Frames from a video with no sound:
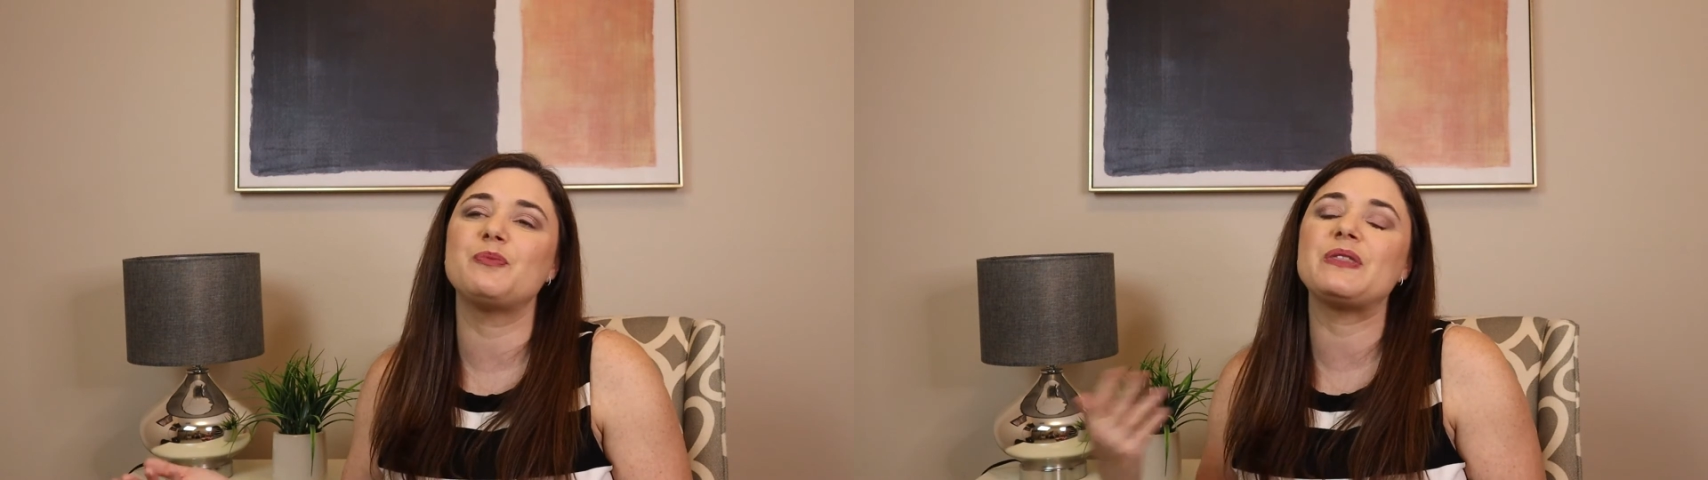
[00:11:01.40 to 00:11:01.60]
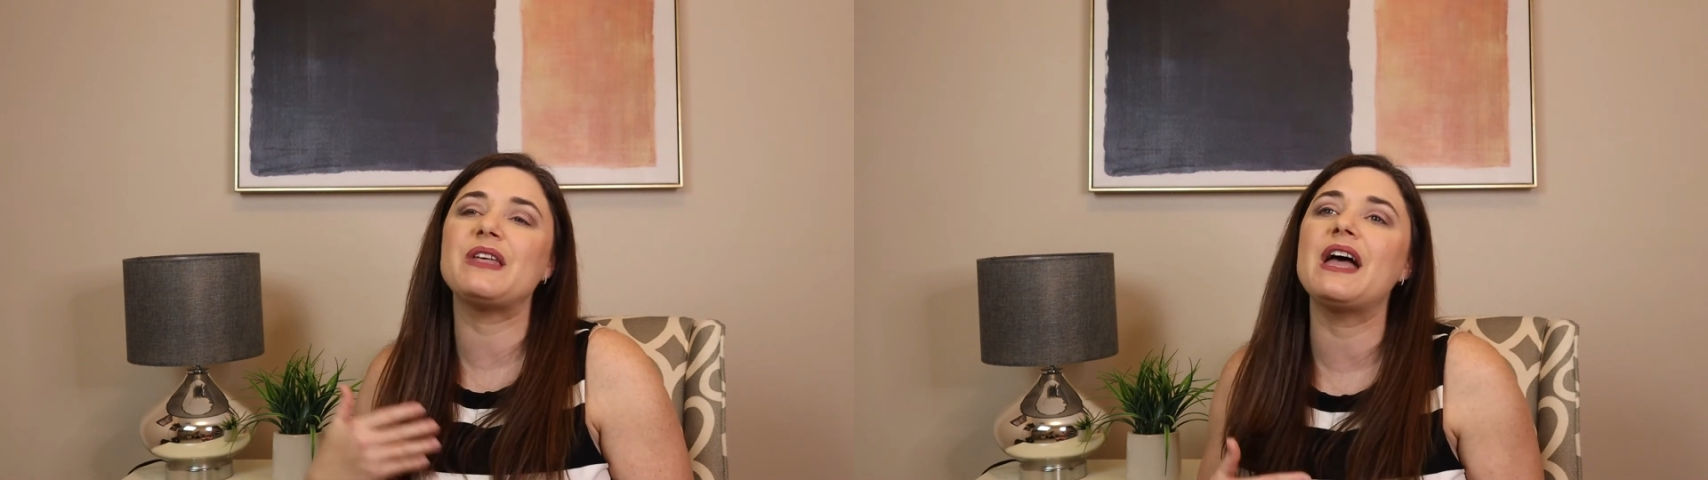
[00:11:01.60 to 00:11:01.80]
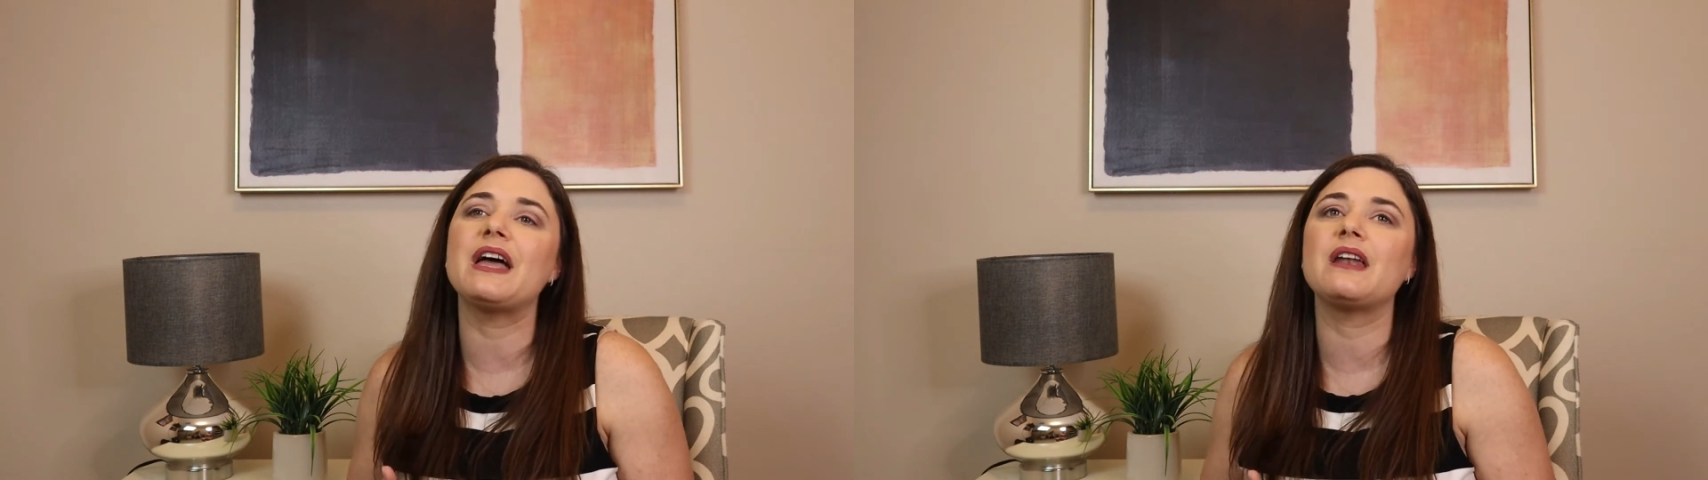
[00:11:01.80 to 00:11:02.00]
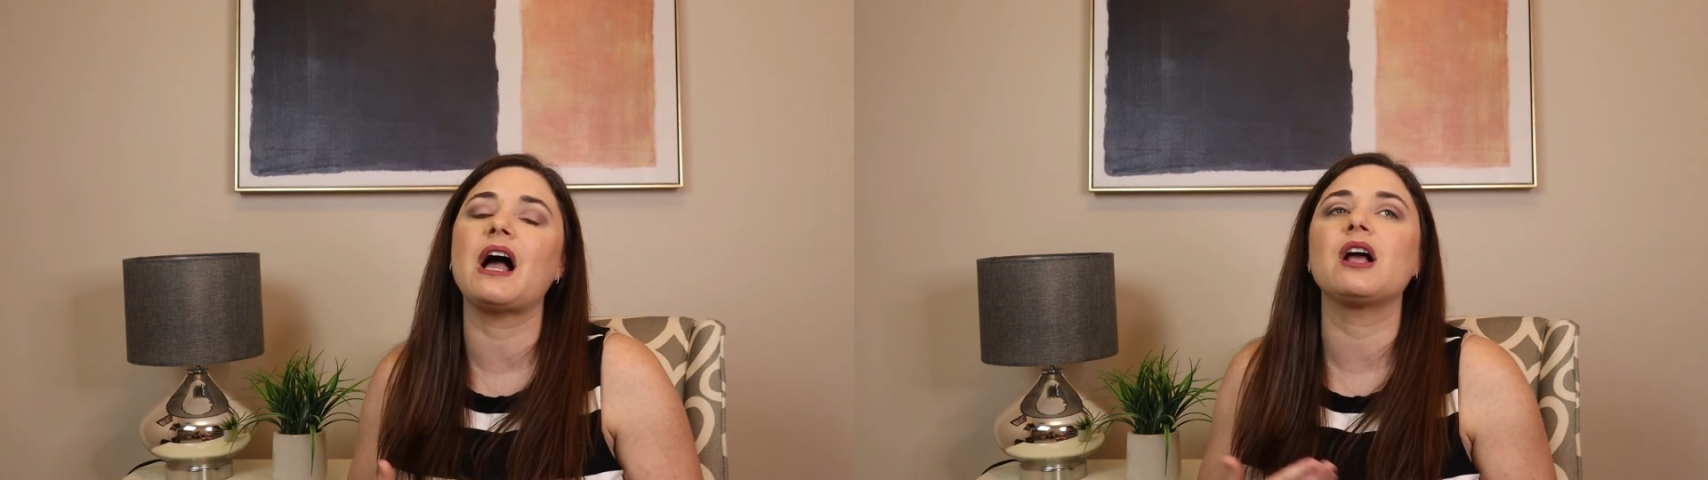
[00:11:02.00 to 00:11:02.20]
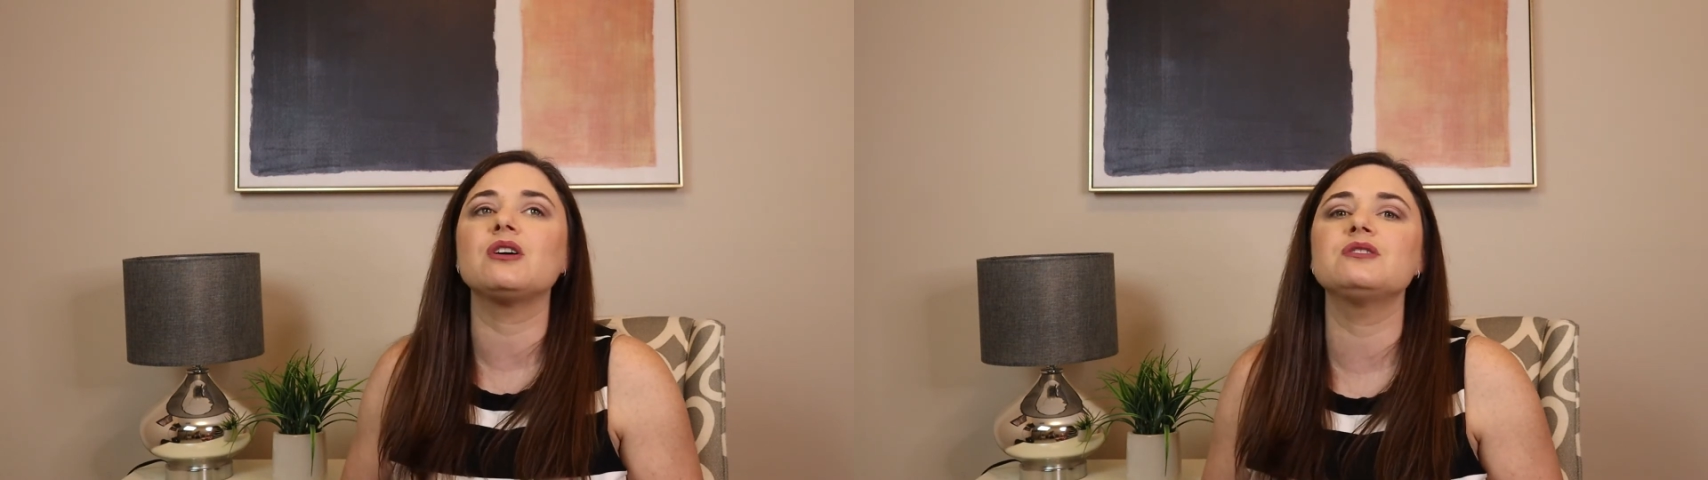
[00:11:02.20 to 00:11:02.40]
But then
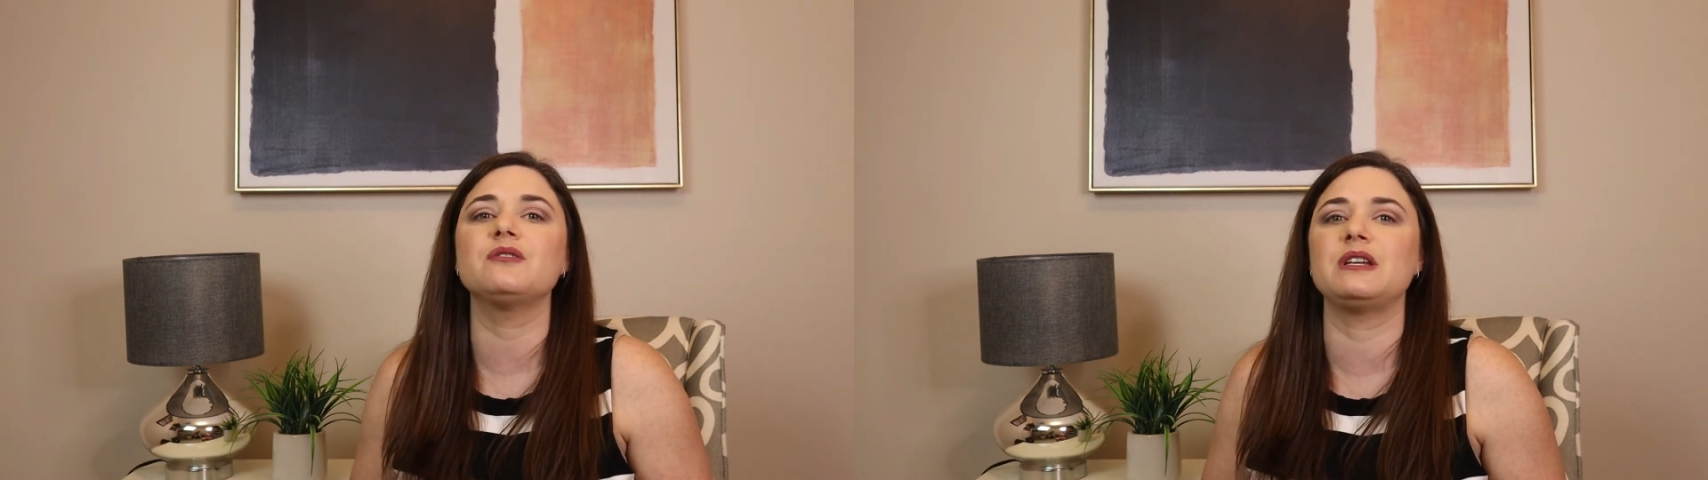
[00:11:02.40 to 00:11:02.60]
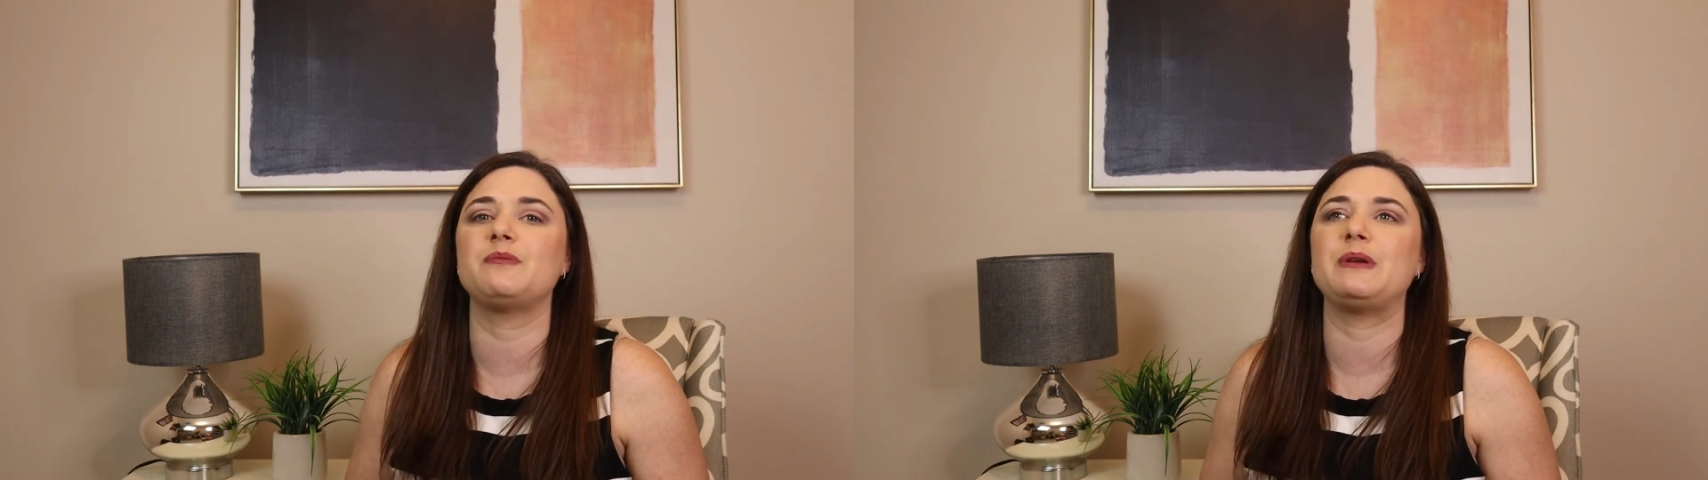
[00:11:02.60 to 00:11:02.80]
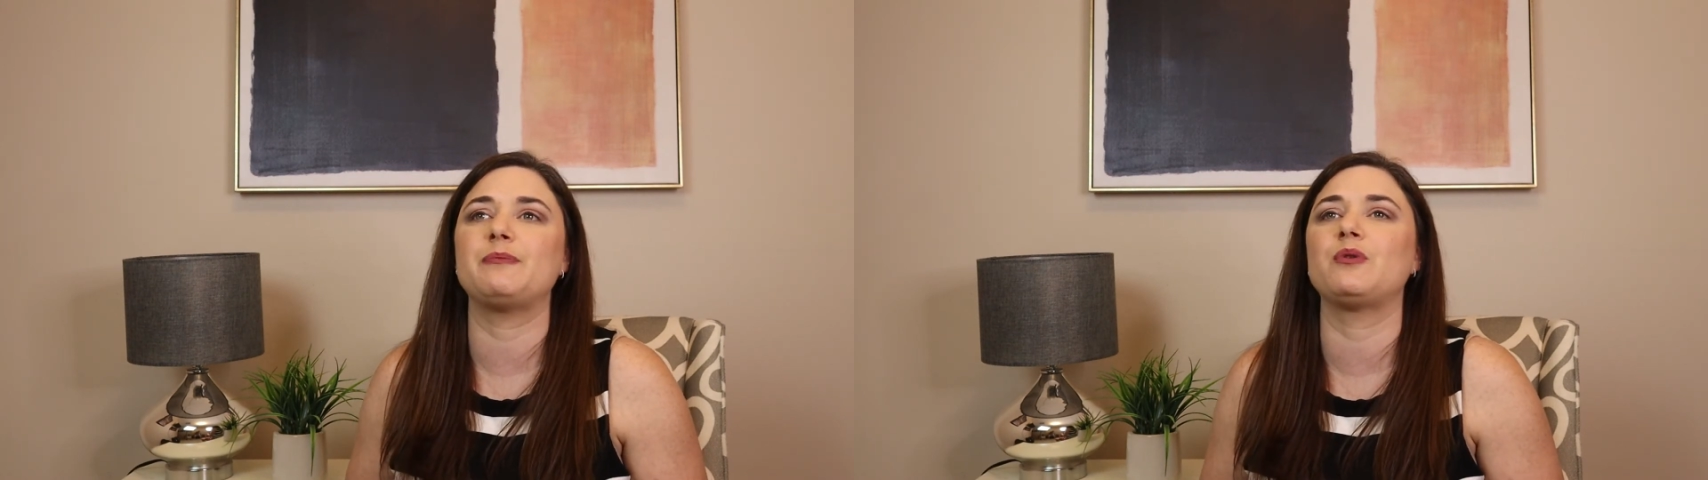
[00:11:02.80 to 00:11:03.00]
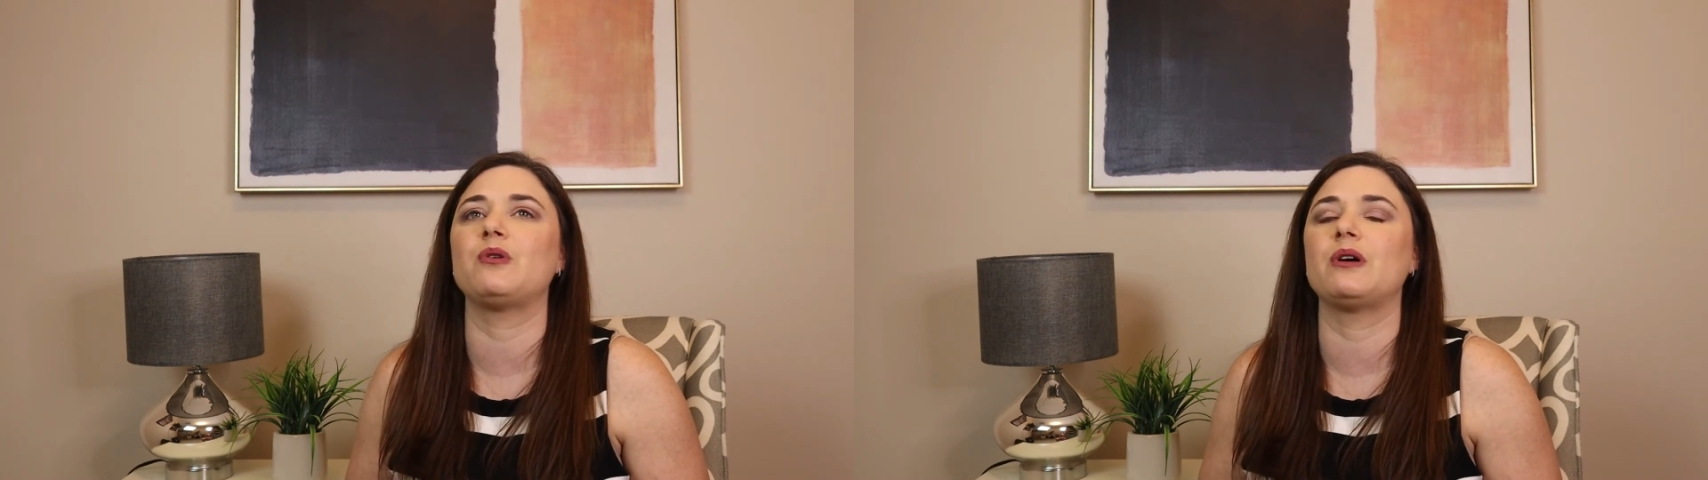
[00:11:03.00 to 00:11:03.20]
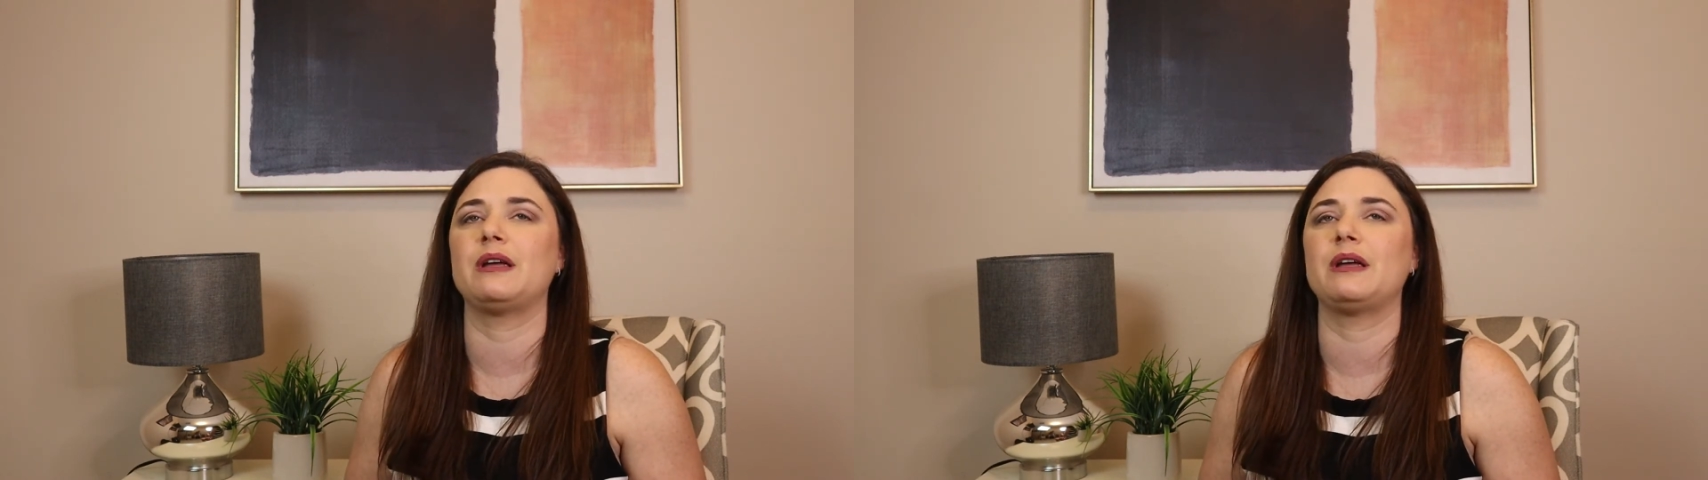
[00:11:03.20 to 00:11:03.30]
I also need people